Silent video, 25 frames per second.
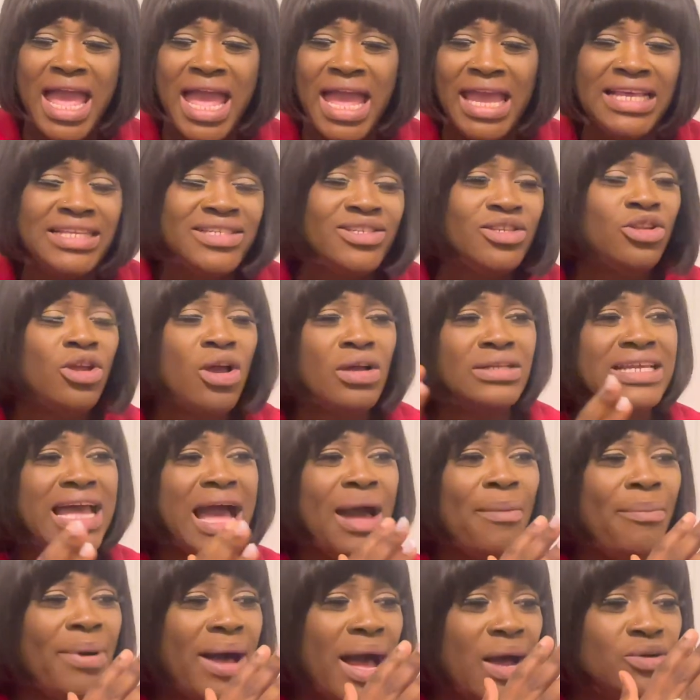It's not
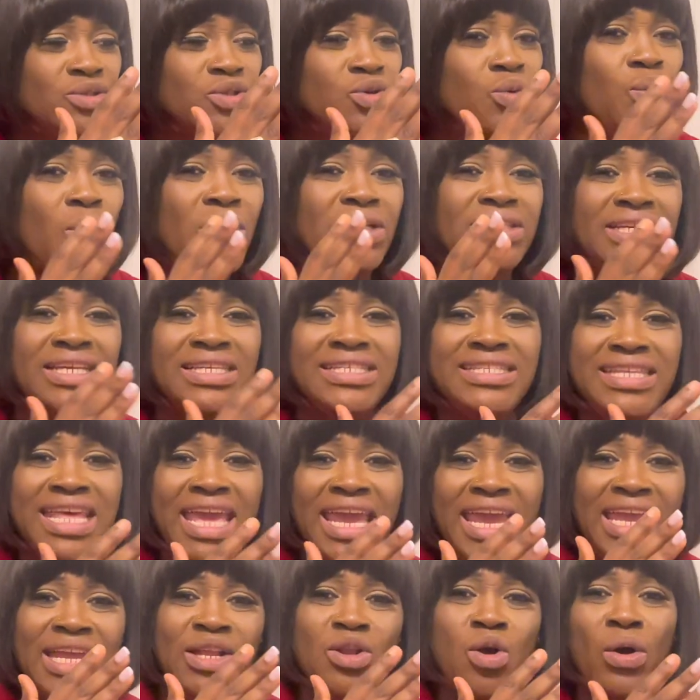about what they're
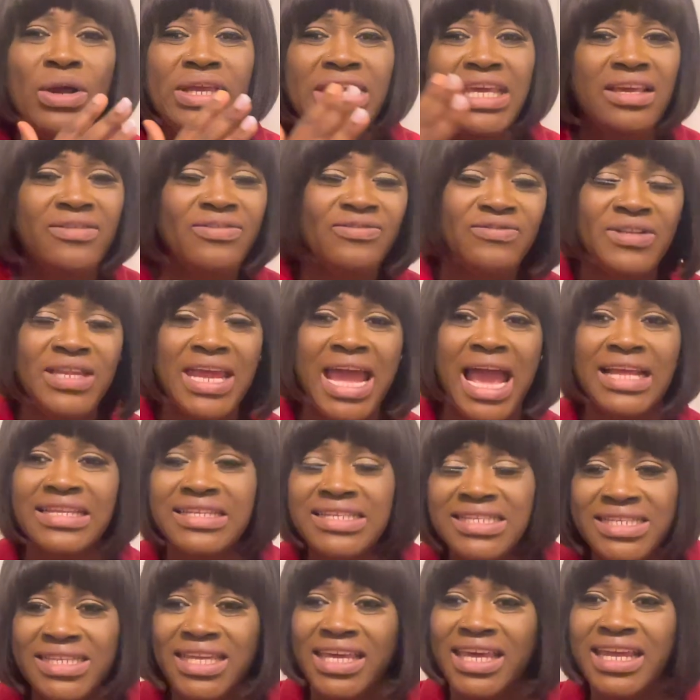saying, or if they are
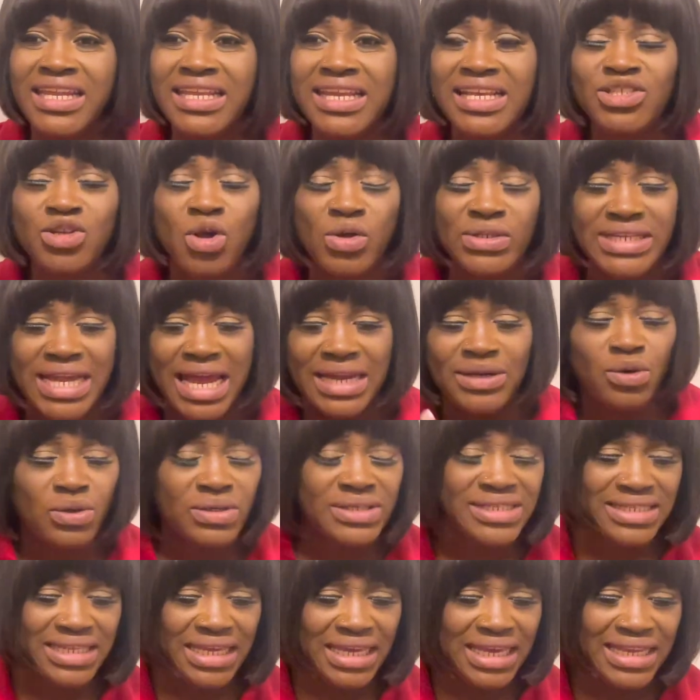saying it or they are not
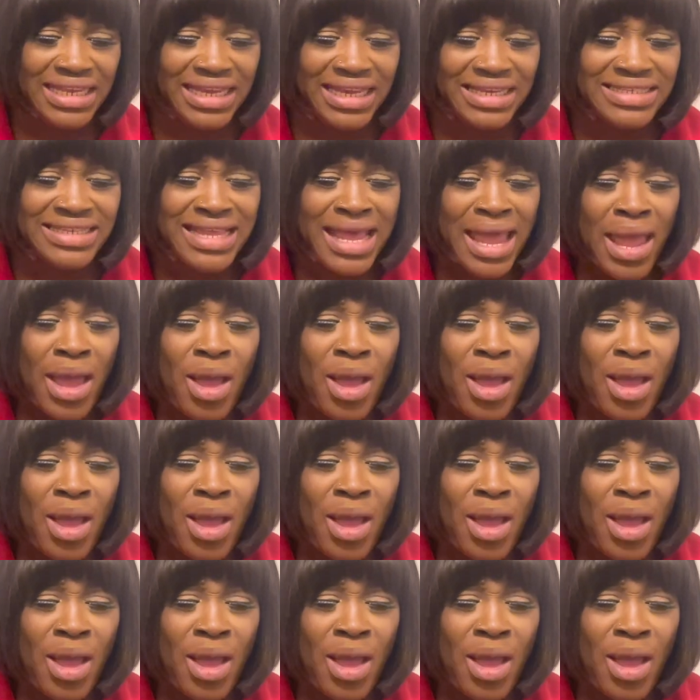saying it.